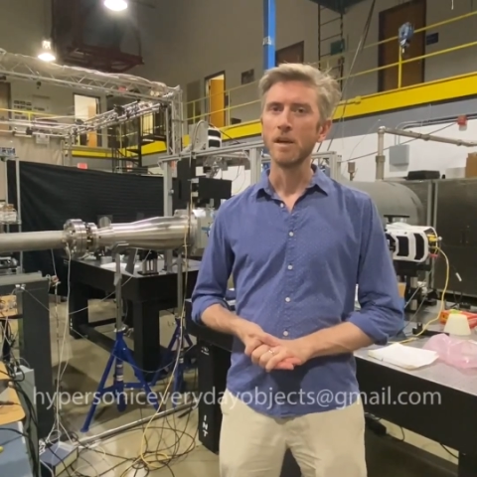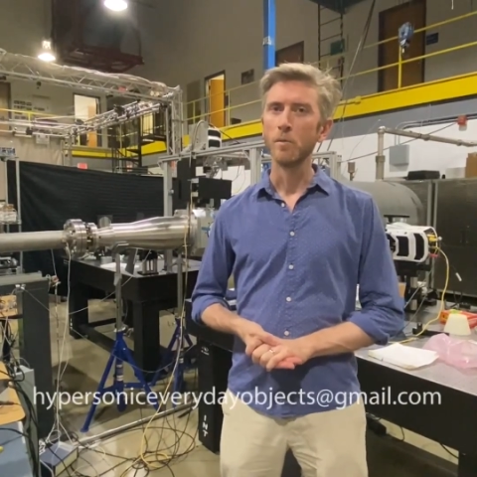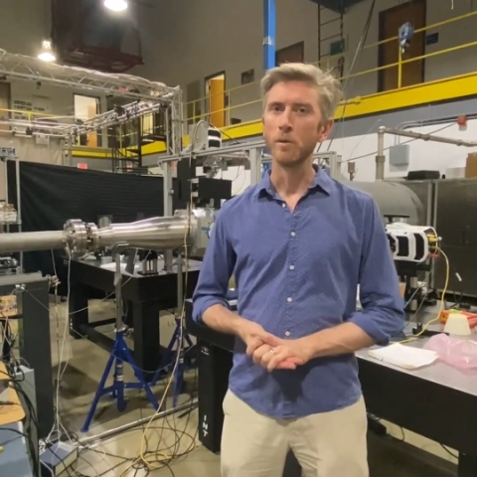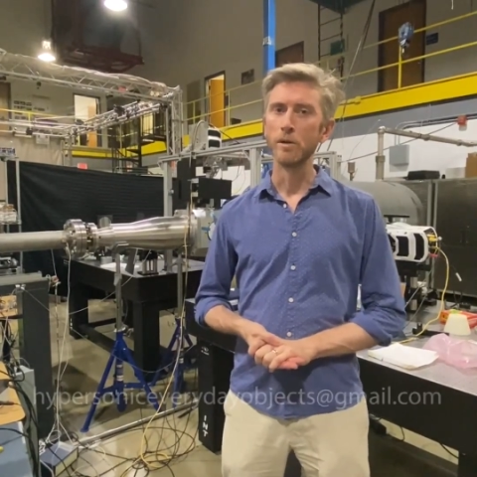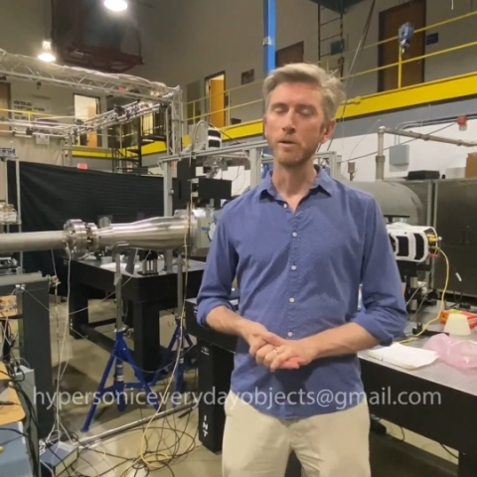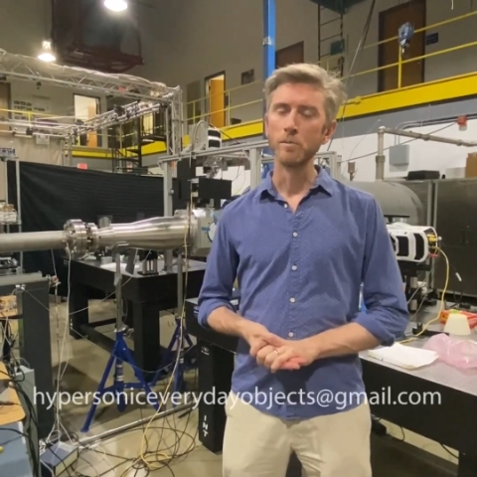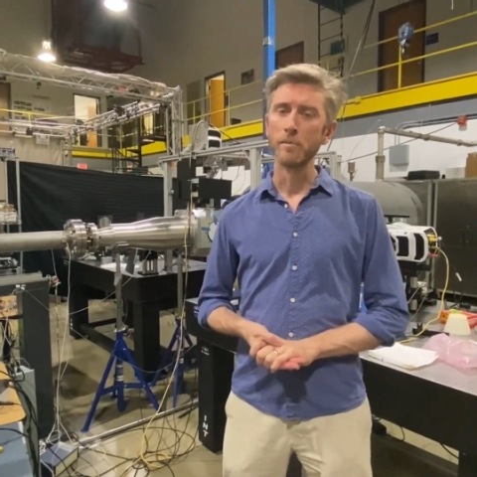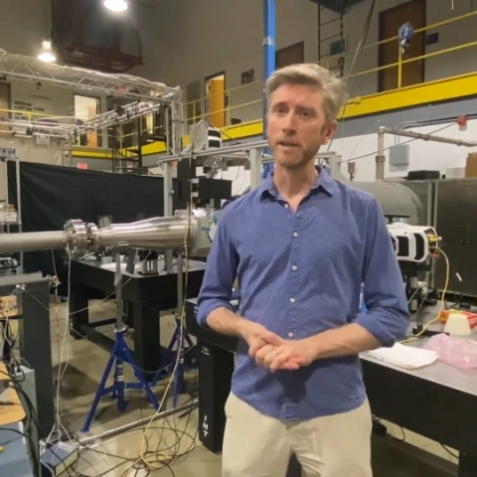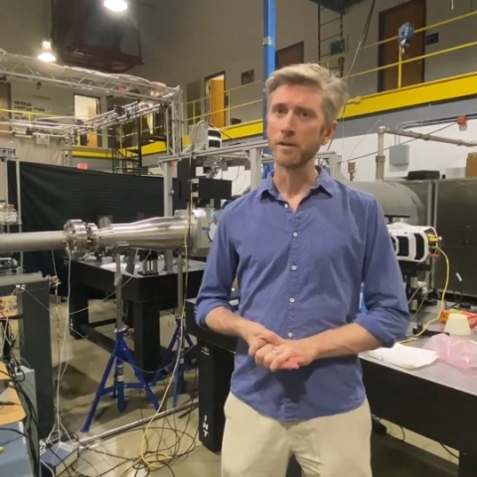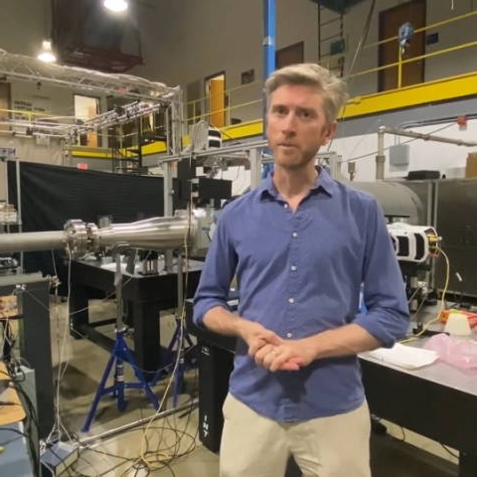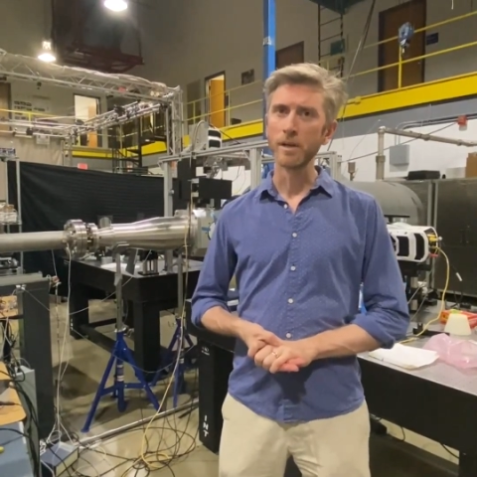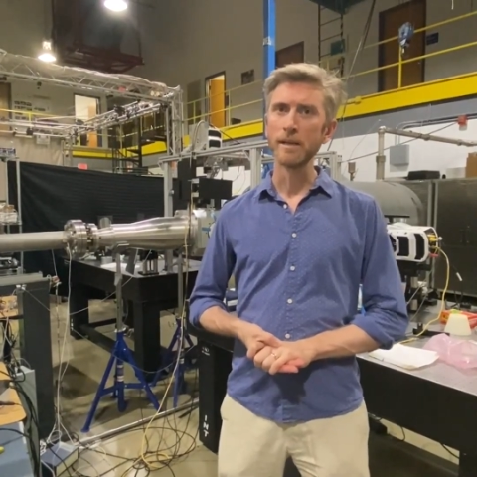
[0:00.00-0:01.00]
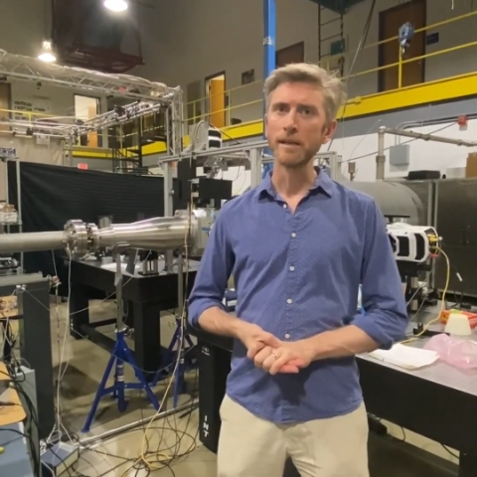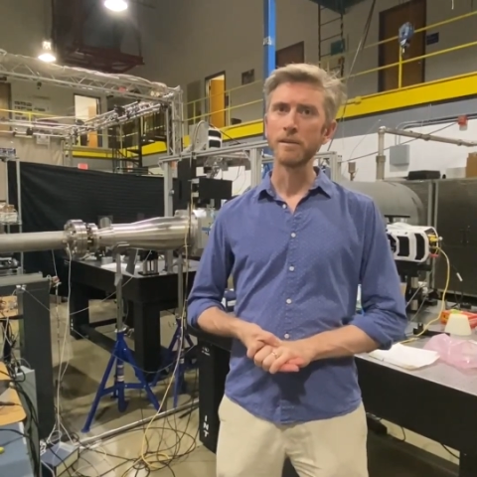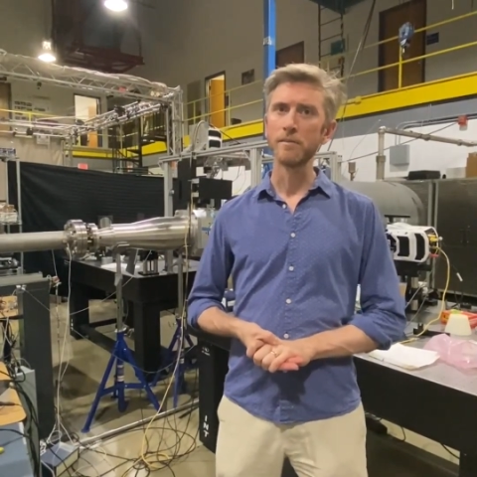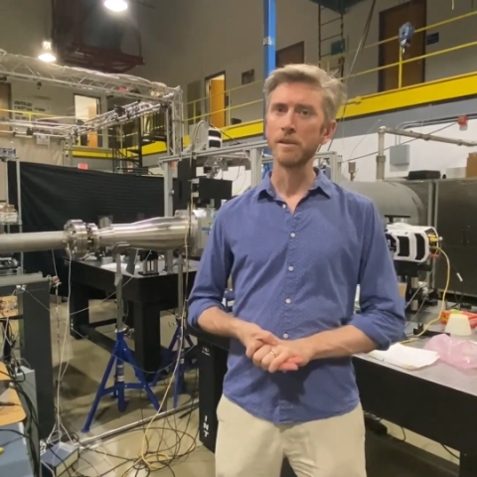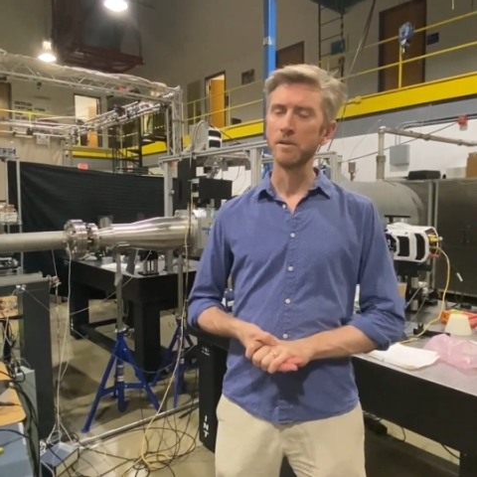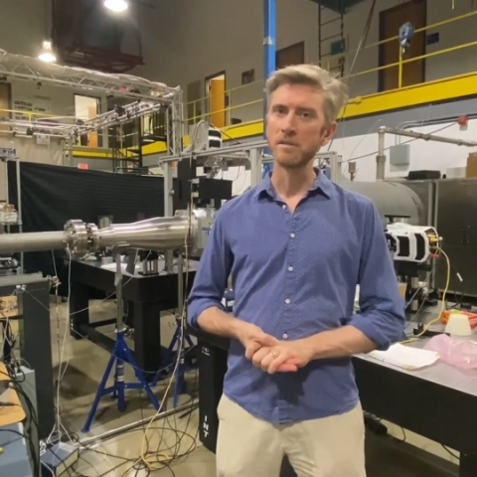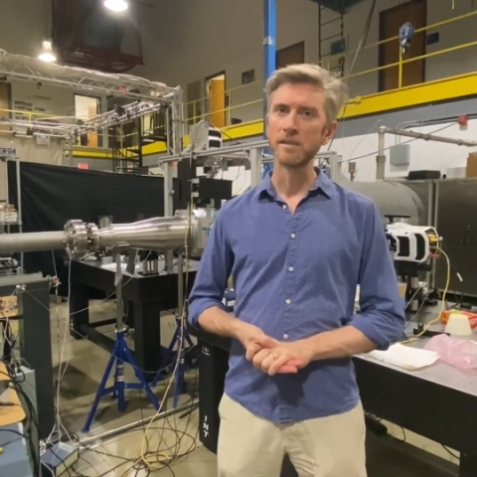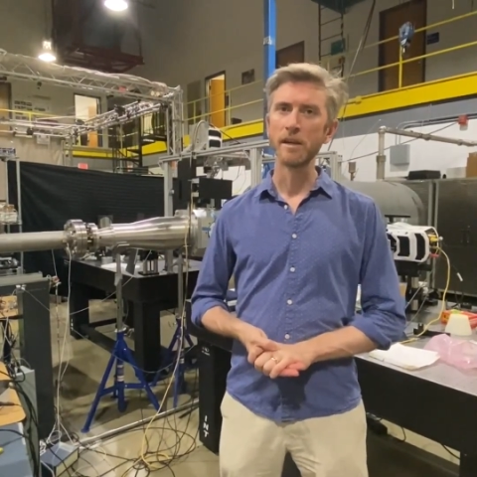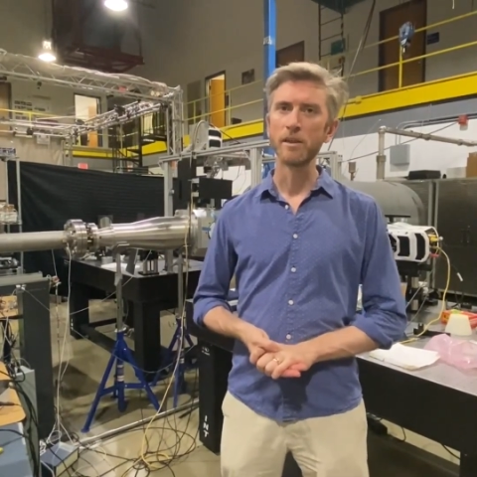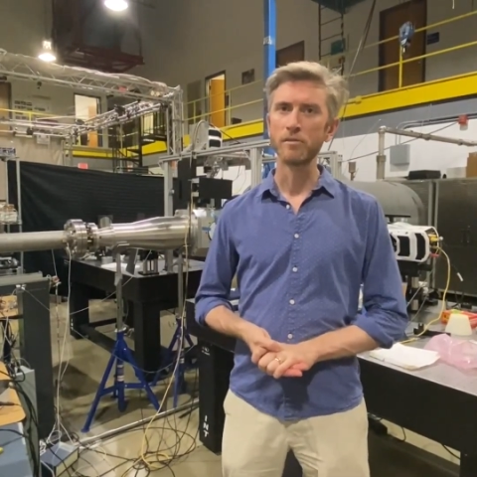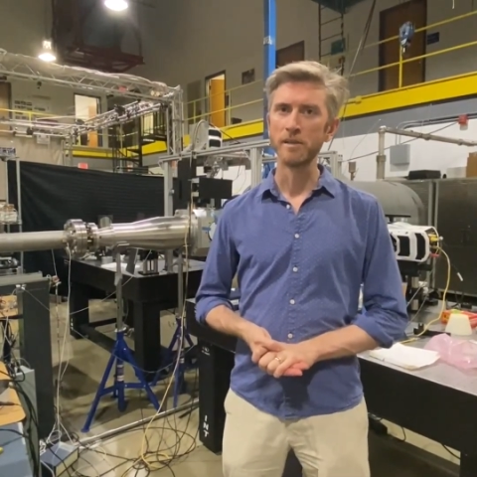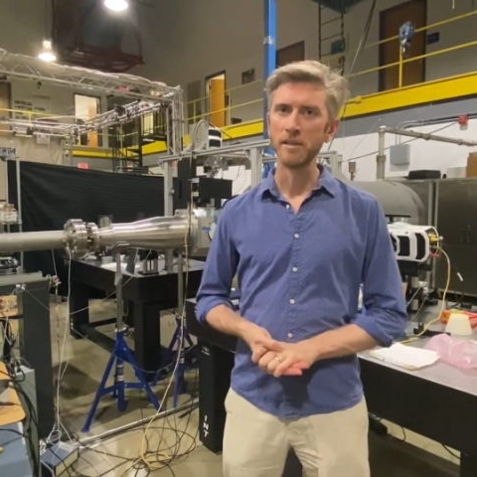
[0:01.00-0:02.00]
we'll make a model out of it using our
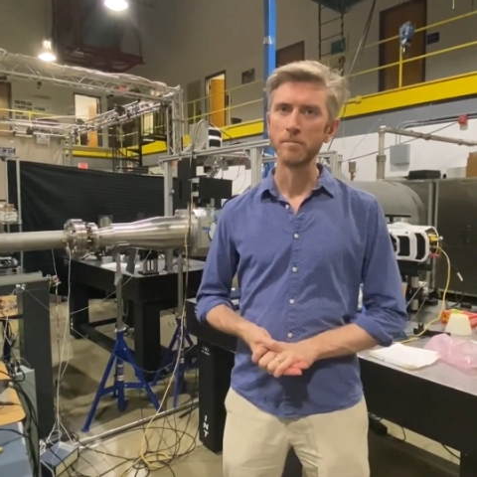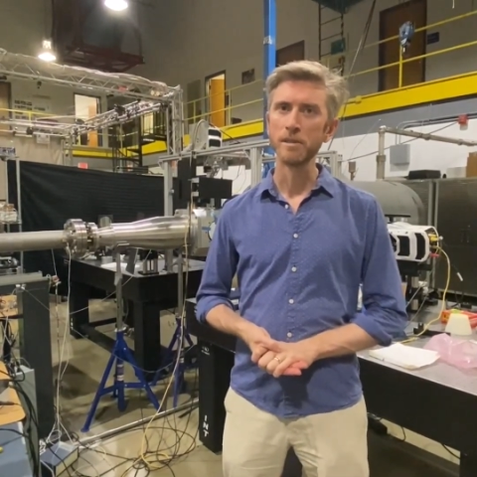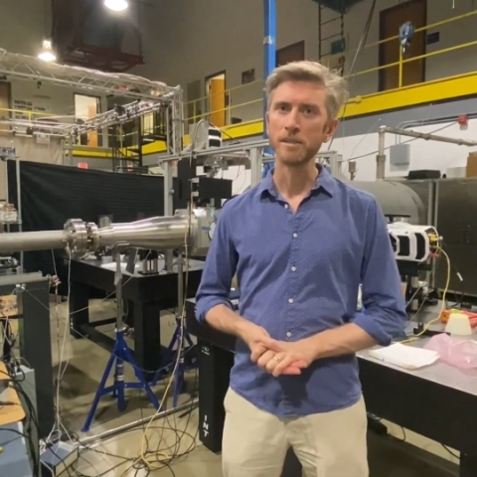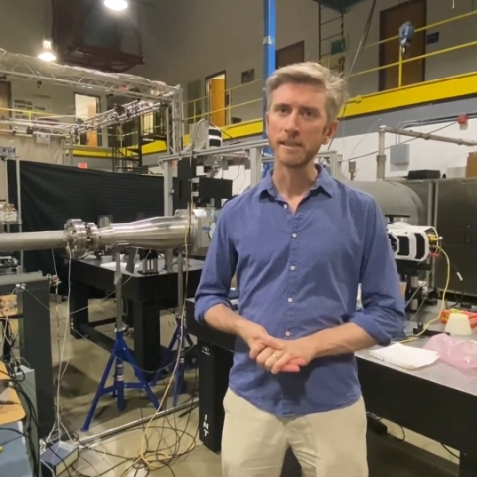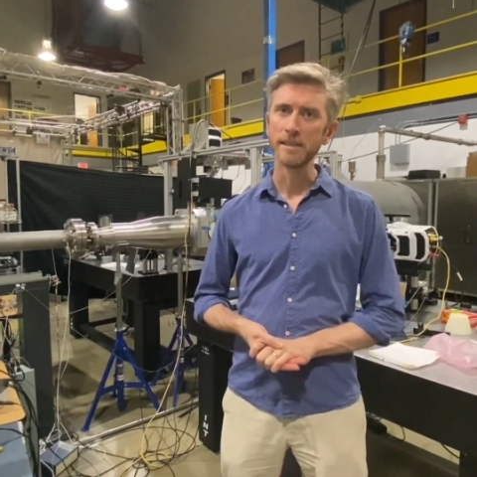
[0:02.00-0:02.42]
3D printer,